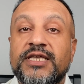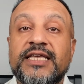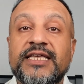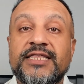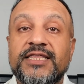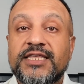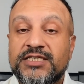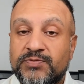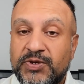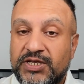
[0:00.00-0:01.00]
In this
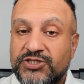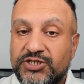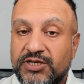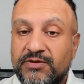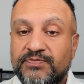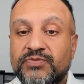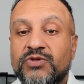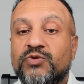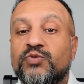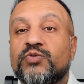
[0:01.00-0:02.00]
picture,
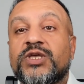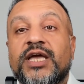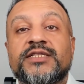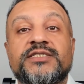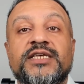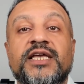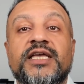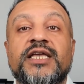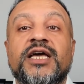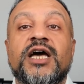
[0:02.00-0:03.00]
we can
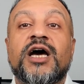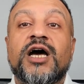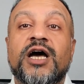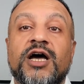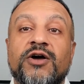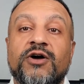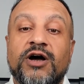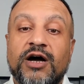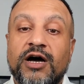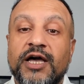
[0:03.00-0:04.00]
say,
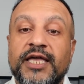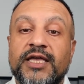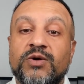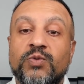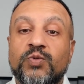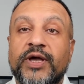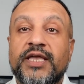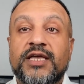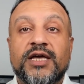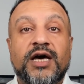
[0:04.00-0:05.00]
I
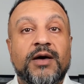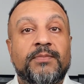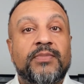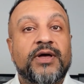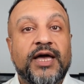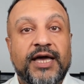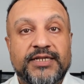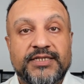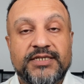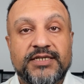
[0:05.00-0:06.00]
wake up
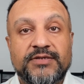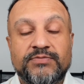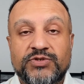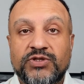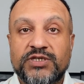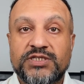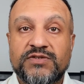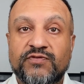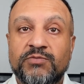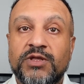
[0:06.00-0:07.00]
at. So this is
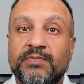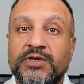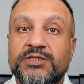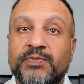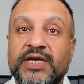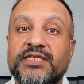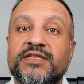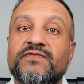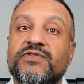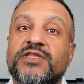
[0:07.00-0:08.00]
from the
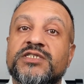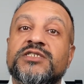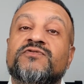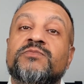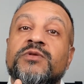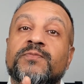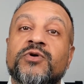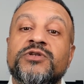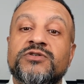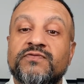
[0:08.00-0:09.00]
perspective, this is from the
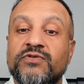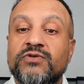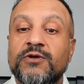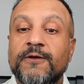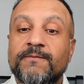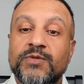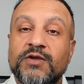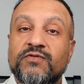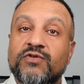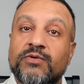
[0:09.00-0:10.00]
point of view
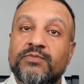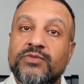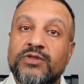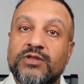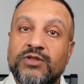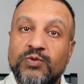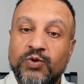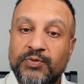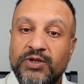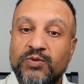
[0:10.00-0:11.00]
from the
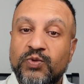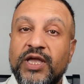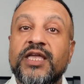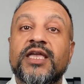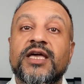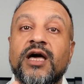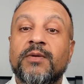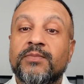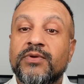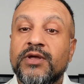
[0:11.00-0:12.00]
woman waking
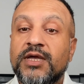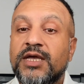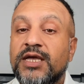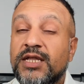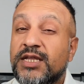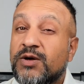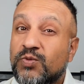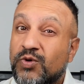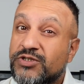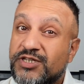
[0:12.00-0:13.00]
up. Now,
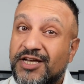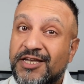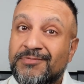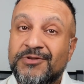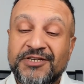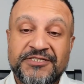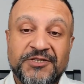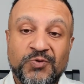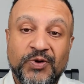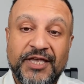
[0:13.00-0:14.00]
what time does she
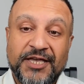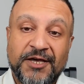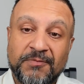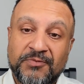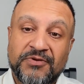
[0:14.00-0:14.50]
wake up?